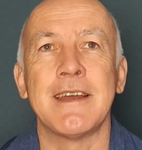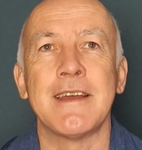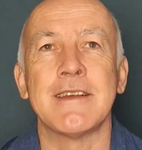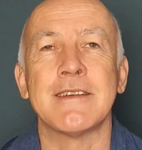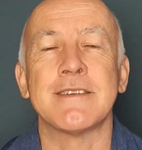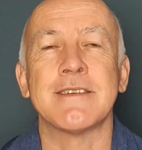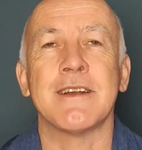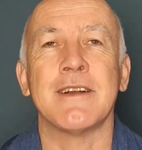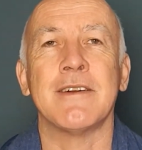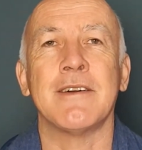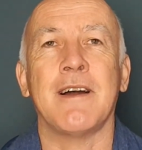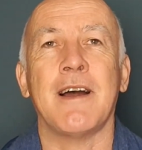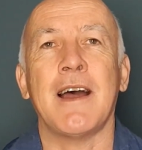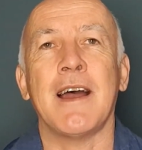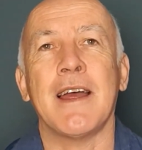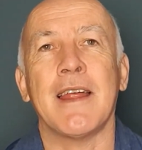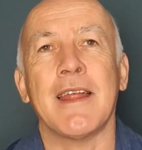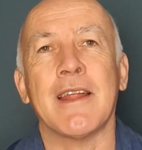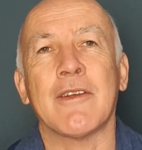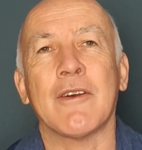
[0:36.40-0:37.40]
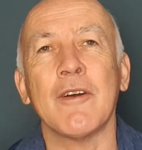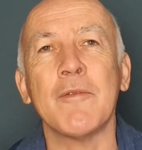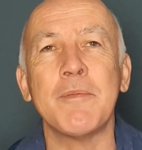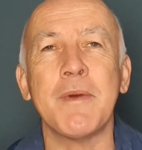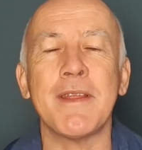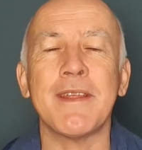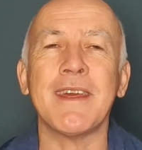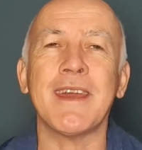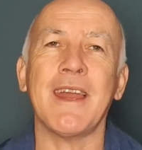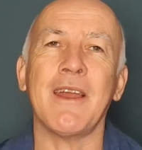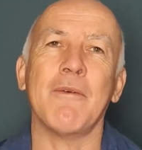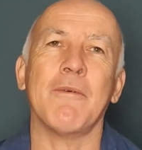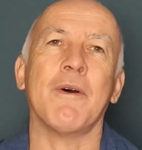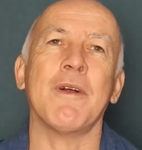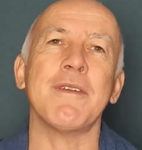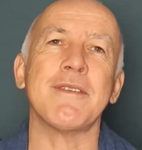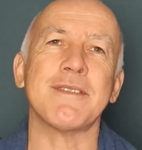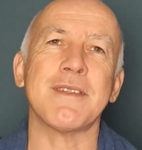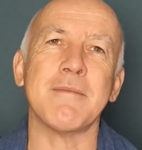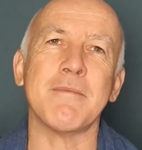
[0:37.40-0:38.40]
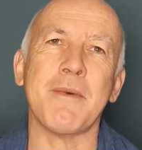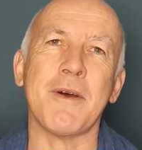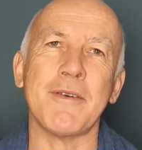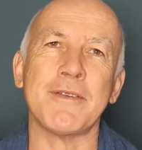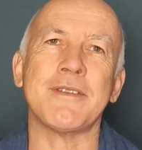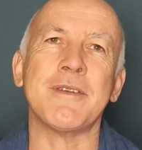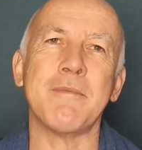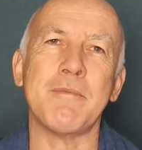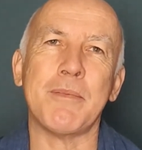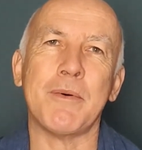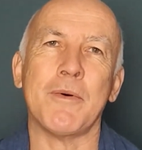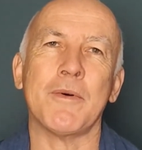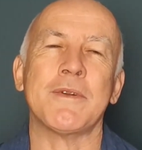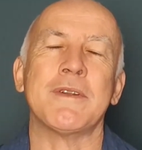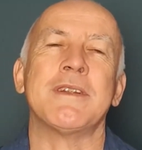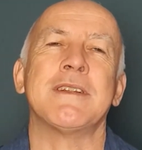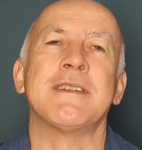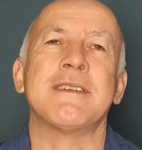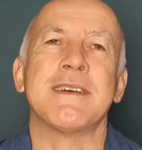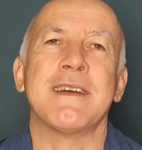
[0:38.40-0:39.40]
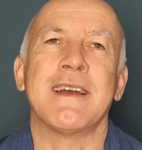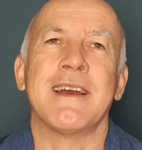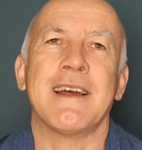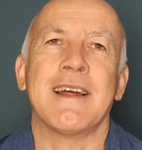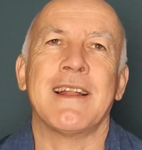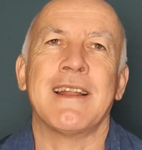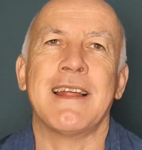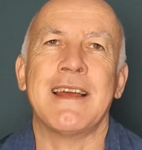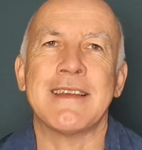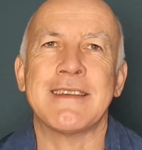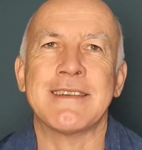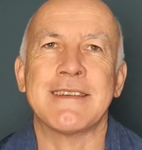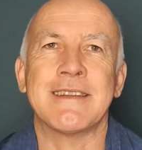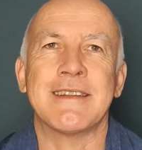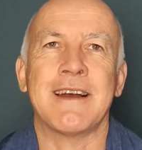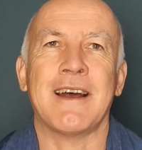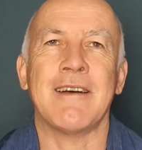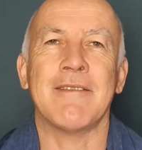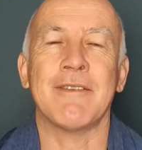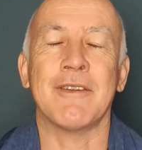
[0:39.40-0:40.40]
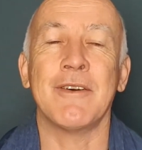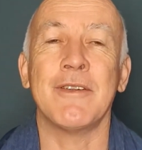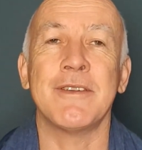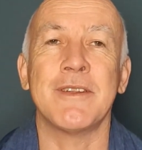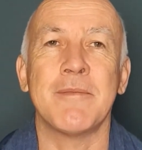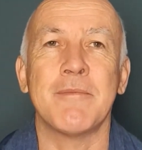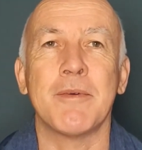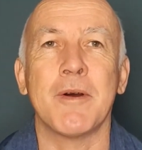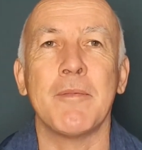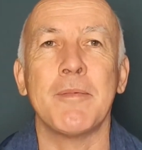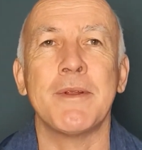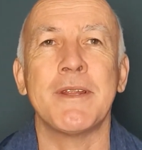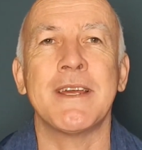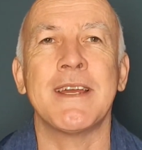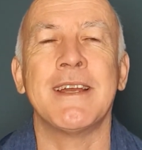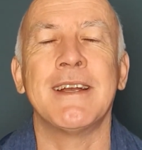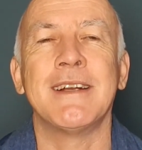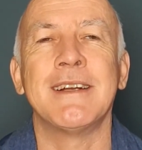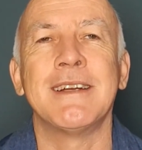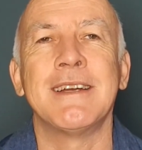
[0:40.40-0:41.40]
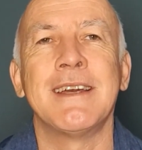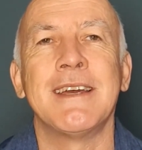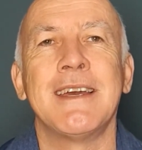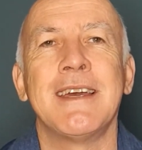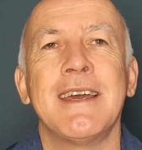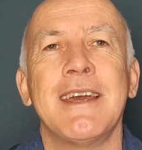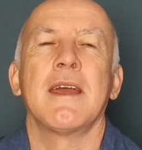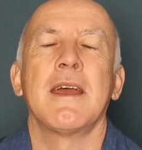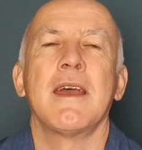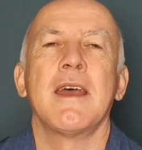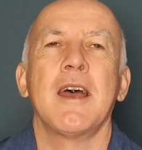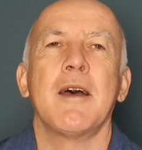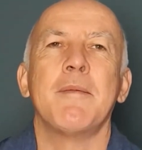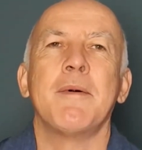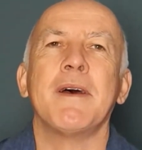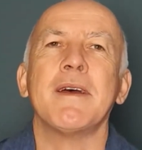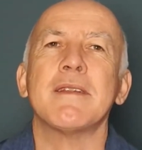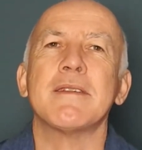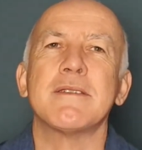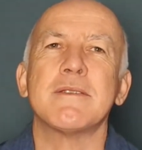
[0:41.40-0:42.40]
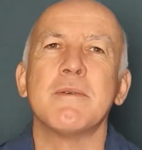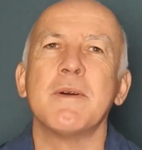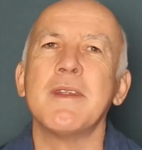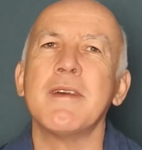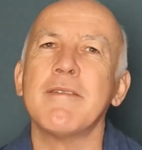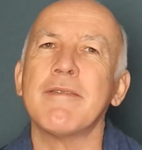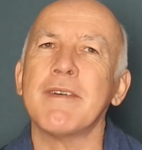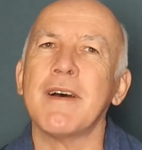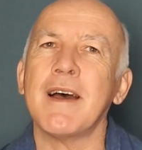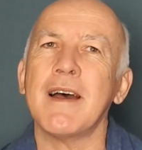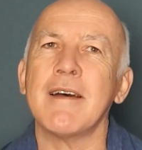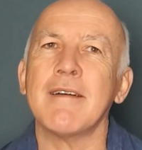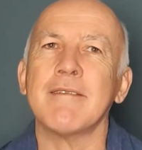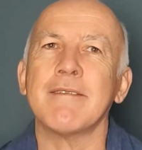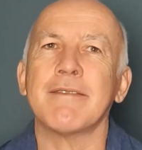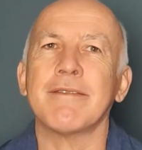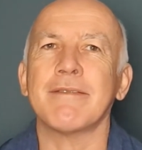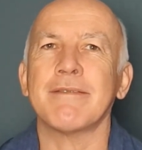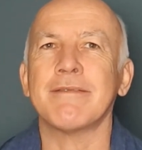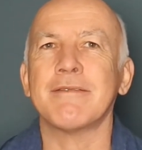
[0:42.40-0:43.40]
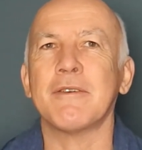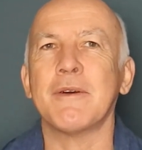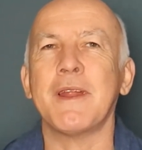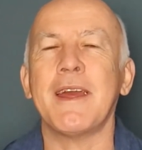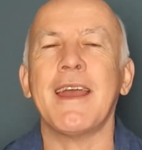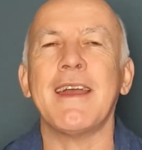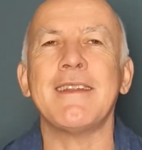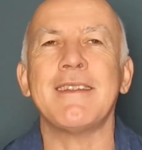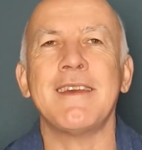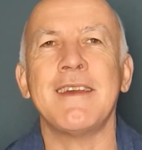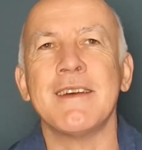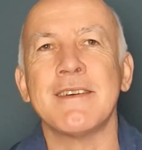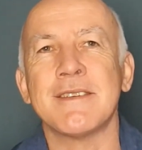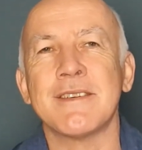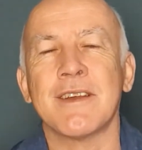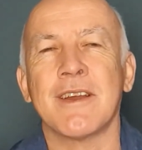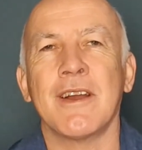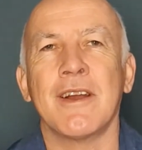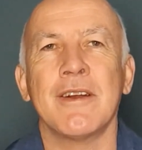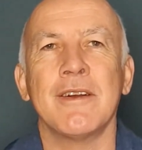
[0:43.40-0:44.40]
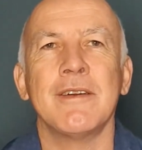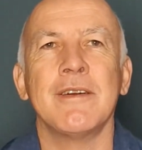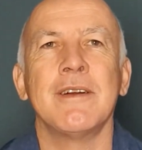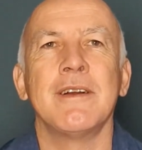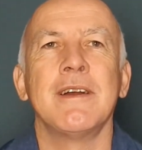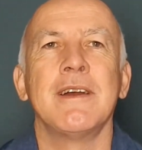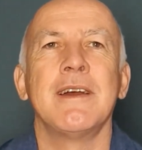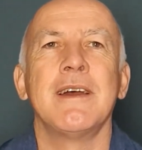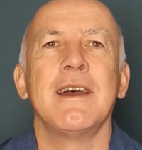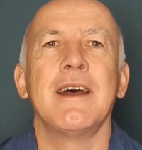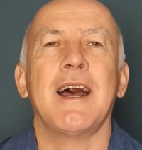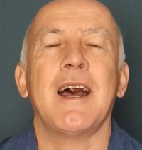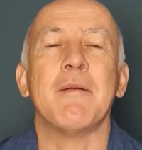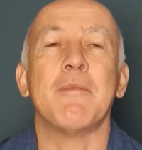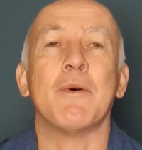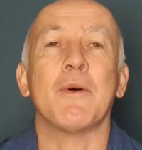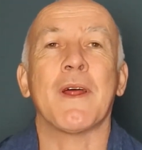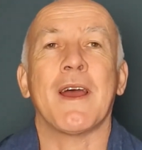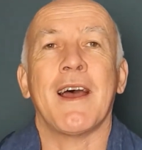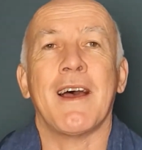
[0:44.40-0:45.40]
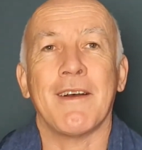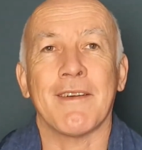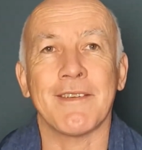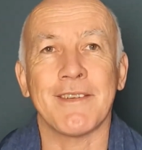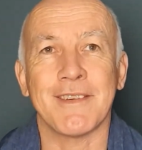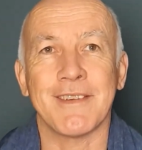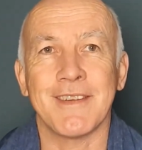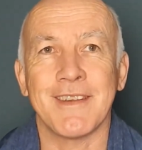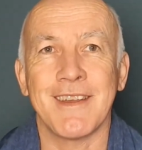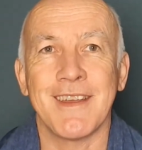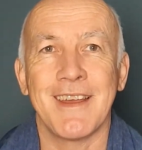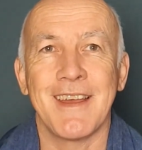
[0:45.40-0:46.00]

So it got me thinking, what is the most important lesson I've learned in property? About 25, 28 years ago, I bought a house.